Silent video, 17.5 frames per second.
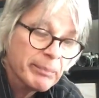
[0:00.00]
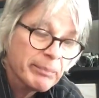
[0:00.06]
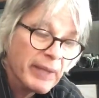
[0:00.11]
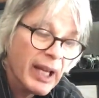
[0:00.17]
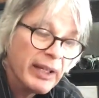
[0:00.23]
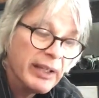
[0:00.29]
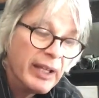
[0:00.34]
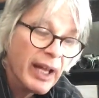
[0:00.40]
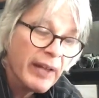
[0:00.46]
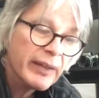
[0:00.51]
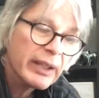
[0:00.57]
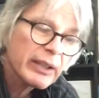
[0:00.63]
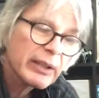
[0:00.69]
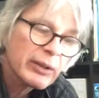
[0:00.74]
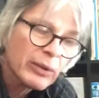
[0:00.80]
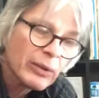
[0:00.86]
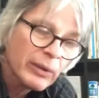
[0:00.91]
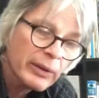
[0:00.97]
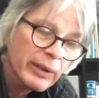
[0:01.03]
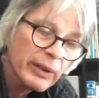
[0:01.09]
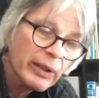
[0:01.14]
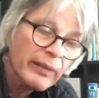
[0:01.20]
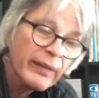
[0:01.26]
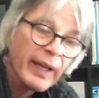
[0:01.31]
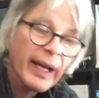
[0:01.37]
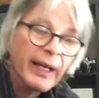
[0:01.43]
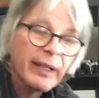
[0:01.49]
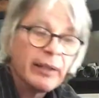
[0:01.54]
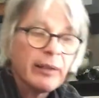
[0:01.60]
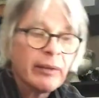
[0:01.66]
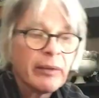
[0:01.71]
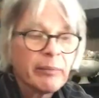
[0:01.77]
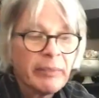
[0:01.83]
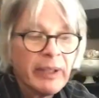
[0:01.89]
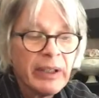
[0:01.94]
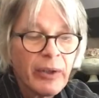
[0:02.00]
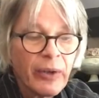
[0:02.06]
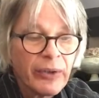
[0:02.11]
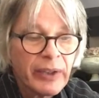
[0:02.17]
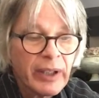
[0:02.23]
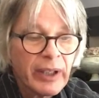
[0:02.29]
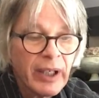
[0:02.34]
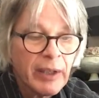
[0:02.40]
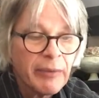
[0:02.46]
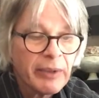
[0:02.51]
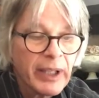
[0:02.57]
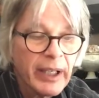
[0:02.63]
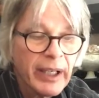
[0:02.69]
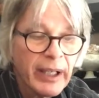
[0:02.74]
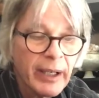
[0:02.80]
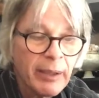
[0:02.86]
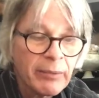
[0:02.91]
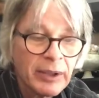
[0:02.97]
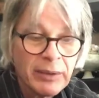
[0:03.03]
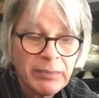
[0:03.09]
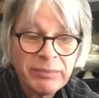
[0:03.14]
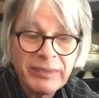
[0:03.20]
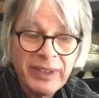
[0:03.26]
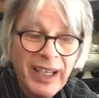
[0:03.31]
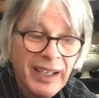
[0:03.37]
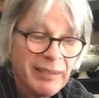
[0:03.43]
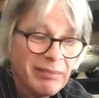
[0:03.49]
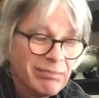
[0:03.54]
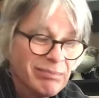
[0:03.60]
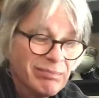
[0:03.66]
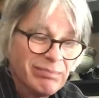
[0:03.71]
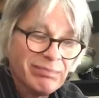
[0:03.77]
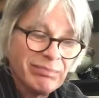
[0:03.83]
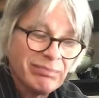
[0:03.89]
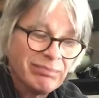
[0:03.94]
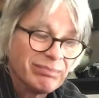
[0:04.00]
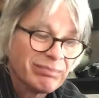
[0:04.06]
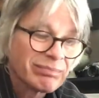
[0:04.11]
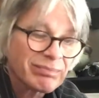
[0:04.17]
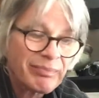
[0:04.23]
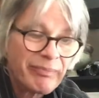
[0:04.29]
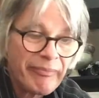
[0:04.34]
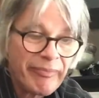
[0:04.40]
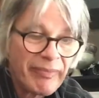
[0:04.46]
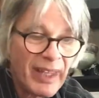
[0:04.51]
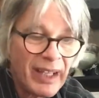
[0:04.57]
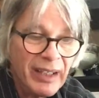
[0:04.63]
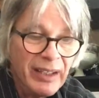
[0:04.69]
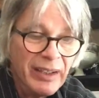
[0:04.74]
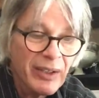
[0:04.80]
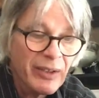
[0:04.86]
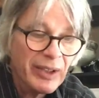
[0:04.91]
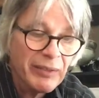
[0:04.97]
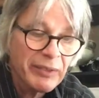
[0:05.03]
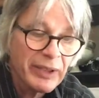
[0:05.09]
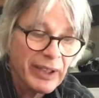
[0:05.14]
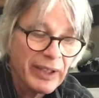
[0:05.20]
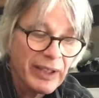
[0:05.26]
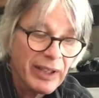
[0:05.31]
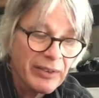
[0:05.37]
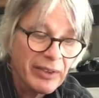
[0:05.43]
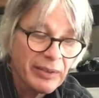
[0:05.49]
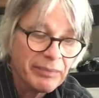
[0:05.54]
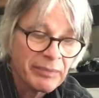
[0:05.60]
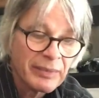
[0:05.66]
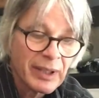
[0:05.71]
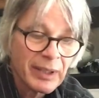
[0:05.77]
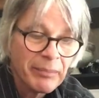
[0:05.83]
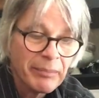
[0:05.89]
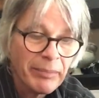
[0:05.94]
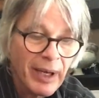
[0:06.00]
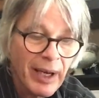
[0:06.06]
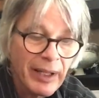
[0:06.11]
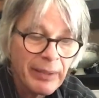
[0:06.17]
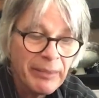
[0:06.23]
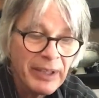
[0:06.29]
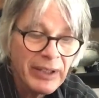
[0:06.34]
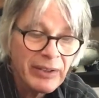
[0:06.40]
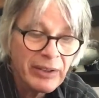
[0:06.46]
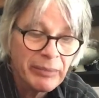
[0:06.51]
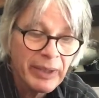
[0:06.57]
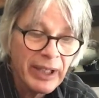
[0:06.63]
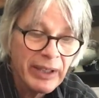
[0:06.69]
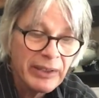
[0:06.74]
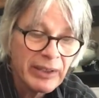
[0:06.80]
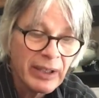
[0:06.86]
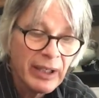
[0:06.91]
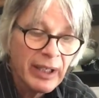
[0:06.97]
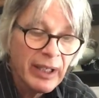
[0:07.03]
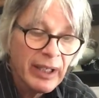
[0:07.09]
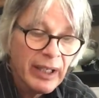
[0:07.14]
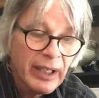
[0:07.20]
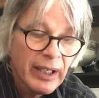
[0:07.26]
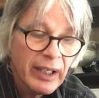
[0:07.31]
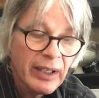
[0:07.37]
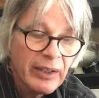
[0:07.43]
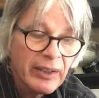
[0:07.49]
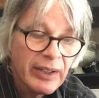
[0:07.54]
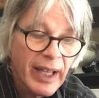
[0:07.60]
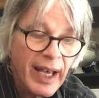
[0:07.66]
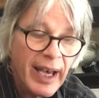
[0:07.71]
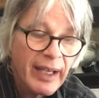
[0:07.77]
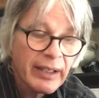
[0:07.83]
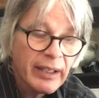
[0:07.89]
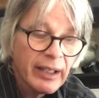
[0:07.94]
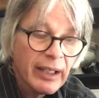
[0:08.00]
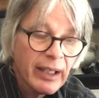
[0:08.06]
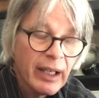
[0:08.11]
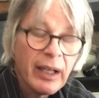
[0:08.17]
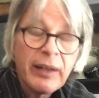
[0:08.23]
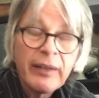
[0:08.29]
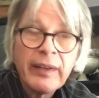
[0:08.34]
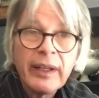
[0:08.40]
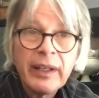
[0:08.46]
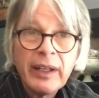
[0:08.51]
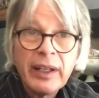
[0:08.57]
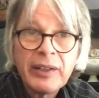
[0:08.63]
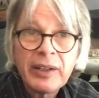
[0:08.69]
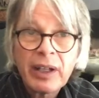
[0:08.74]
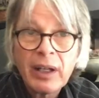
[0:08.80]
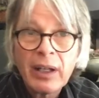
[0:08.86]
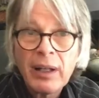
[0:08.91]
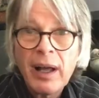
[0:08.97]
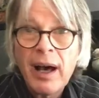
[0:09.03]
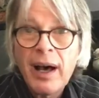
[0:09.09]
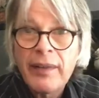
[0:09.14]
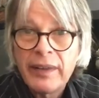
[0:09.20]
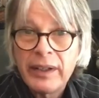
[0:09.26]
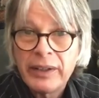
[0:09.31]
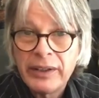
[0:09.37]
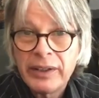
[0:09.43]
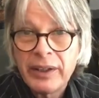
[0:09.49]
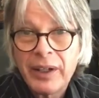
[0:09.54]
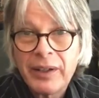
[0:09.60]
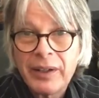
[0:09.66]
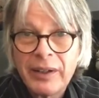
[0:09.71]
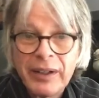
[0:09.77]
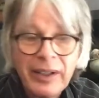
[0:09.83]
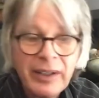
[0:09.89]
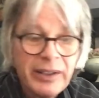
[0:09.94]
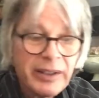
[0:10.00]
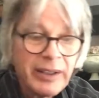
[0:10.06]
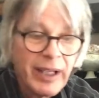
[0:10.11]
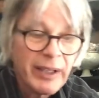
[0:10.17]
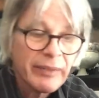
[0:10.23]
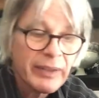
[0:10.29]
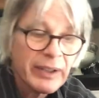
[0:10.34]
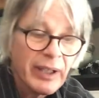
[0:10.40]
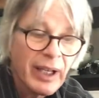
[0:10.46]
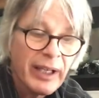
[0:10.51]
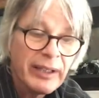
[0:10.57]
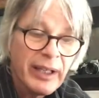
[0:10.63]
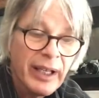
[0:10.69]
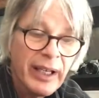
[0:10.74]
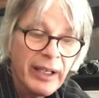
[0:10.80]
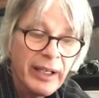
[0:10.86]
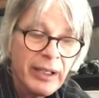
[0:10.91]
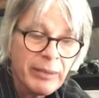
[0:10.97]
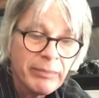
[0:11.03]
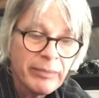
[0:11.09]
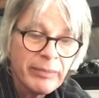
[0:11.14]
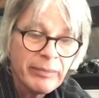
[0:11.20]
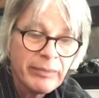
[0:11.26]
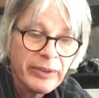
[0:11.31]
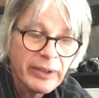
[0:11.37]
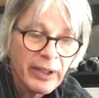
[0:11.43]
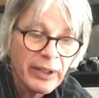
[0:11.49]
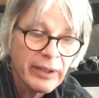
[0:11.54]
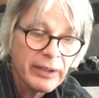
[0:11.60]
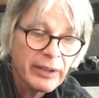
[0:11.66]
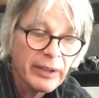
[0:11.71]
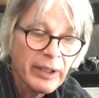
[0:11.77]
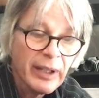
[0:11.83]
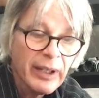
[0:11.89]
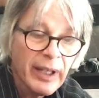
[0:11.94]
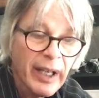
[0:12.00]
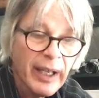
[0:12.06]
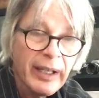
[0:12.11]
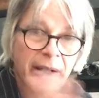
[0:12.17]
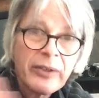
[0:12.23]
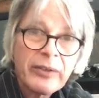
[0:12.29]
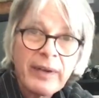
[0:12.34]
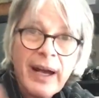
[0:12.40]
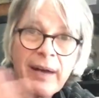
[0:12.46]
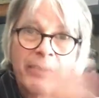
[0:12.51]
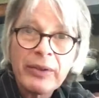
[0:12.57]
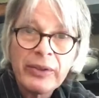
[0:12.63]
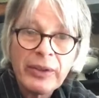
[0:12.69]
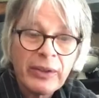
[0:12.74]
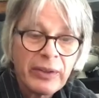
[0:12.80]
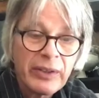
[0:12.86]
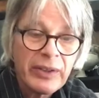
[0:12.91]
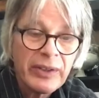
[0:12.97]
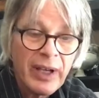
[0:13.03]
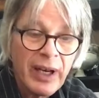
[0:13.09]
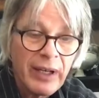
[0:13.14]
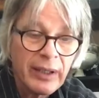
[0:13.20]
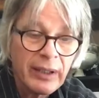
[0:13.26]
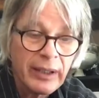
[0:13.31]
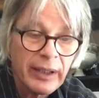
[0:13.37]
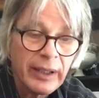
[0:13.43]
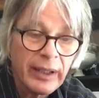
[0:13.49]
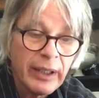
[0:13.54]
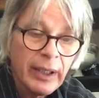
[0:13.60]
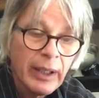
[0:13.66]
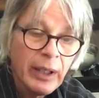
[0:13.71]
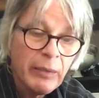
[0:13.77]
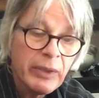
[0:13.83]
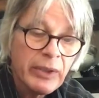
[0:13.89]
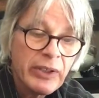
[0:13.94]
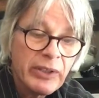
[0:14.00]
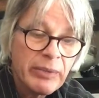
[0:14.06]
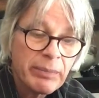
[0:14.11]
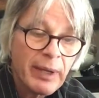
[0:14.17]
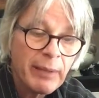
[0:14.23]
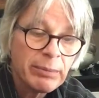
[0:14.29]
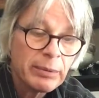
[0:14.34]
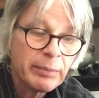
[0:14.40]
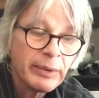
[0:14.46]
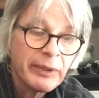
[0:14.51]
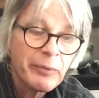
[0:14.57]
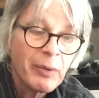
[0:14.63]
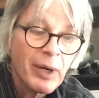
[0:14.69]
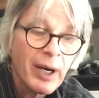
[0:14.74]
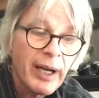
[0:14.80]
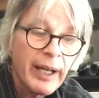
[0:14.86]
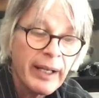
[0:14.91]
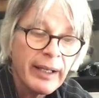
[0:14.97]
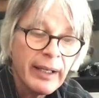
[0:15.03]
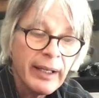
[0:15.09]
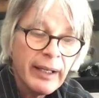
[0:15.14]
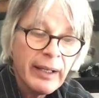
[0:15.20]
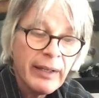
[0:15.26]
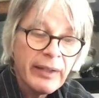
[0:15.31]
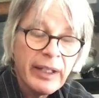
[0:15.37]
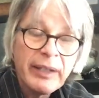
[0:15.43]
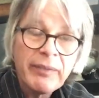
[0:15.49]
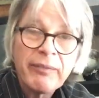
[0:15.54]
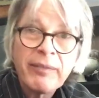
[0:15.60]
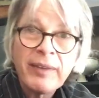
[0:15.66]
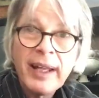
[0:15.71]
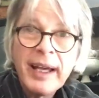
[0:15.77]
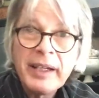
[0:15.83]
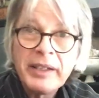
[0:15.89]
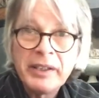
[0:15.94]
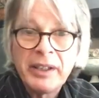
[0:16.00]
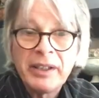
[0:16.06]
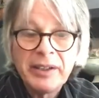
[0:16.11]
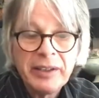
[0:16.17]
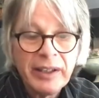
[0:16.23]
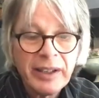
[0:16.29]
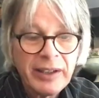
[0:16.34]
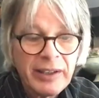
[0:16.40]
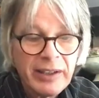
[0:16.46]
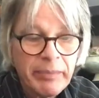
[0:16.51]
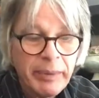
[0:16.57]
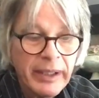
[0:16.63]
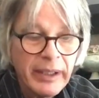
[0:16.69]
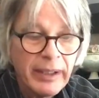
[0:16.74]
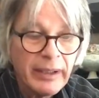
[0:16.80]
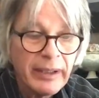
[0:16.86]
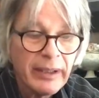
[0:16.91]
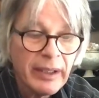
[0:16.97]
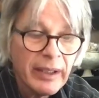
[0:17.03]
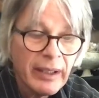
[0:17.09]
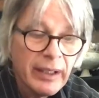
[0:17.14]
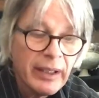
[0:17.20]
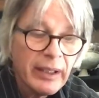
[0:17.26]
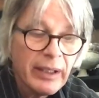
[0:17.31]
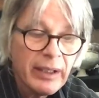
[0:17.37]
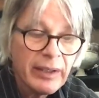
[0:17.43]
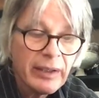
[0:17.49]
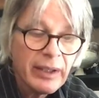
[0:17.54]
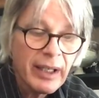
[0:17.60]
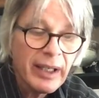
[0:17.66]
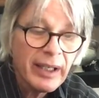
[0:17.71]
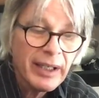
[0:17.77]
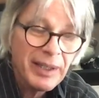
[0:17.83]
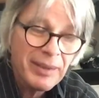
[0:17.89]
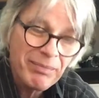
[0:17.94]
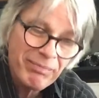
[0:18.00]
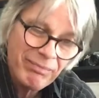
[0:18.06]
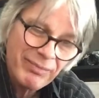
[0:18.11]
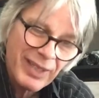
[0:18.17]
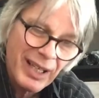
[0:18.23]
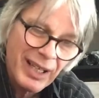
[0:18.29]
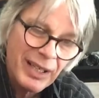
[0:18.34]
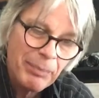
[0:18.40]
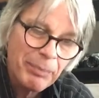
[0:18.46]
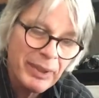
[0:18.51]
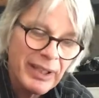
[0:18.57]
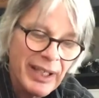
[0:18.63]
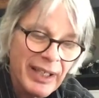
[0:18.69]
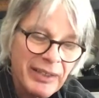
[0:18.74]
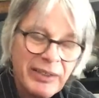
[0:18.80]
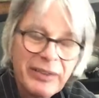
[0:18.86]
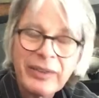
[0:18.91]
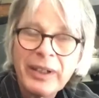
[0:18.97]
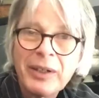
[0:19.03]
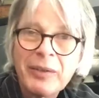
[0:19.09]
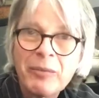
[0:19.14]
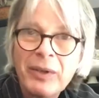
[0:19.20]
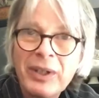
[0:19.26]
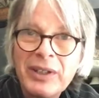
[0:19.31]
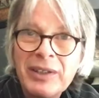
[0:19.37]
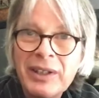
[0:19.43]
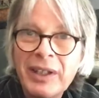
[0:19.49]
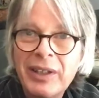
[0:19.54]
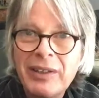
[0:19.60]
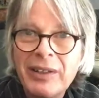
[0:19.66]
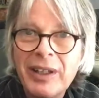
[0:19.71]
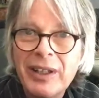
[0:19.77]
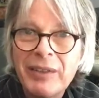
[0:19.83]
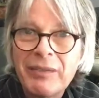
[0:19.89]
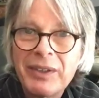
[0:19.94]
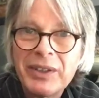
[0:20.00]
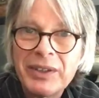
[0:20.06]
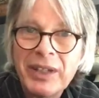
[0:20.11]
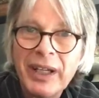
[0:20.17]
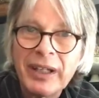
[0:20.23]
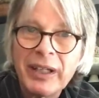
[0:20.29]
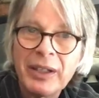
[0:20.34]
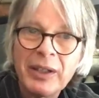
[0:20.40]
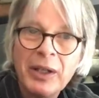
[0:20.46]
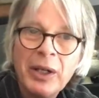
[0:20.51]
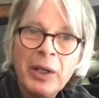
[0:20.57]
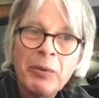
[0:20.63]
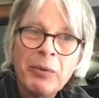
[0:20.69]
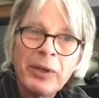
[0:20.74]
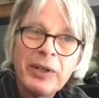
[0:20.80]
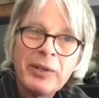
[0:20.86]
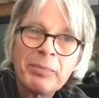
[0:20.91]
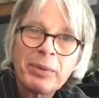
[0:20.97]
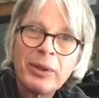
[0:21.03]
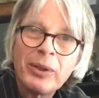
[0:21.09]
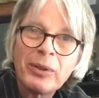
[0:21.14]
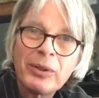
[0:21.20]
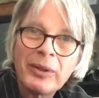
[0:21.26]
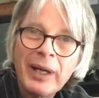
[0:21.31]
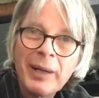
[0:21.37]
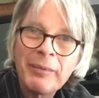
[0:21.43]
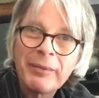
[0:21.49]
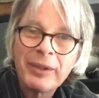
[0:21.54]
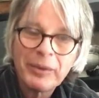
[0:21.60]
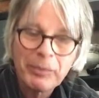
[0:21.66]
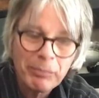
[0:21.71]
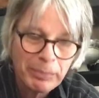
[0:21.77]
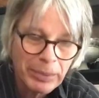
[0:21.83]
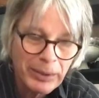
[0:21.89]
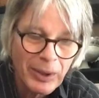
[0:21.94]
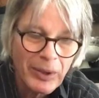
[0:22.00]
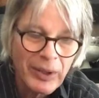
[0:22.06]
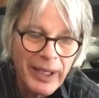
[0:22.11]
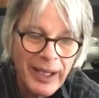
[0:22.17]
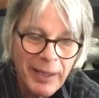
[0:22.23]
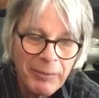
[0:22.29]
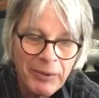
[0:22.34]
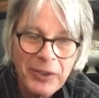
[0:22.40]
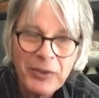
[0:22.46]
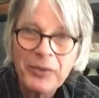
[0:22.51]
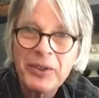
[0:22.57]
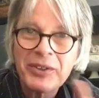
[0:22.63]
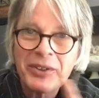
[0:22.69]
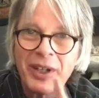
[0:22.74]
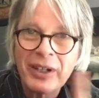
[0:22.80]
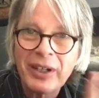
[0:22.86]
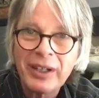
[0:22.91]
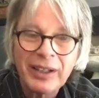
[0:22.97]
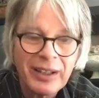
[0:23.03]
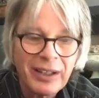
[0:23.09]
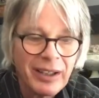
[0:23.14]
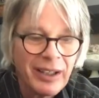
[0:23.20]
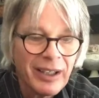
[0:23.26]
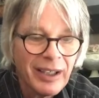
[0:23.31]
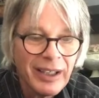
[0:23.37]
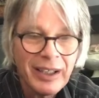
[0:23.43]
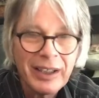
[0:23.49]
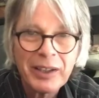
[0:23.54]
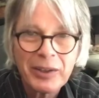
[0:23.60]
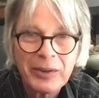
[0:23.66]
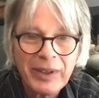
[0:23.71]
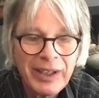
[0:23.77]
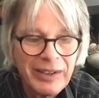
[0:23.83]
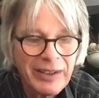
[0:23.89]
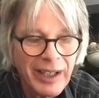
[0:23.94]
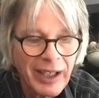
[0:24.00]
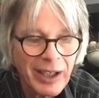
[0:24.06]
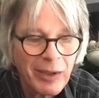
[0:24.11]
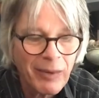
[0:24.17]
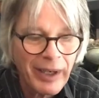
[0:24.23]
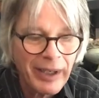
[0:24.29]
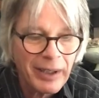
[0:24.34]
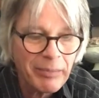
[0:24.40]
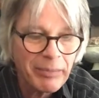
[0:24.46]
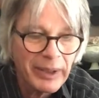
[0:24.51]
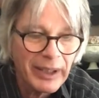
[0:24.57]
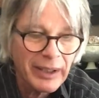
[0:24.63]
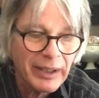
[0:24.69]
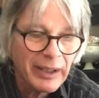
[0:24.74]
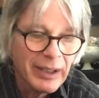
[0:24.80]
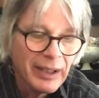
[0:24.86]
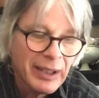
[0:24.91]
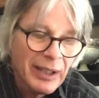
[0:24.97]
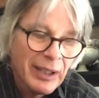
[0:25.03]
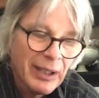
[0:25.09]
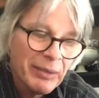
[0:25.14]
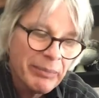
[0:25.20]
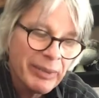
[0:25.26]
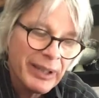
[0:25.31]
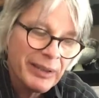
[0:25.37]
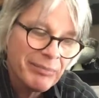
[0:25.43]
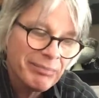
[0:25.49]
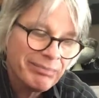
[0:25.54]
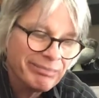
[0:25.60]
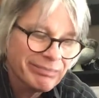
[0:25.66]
Another corner that Minolta cut with the camera that, it really doesn't bother me too much, is that it's a cloth shutter instead of a titanium shutter, and it travels horizontally, which is probably why the flash sync speed is a kind of pedestrian 1/60th of a second, whereas pro cameras were starting to increase that quite a bit. But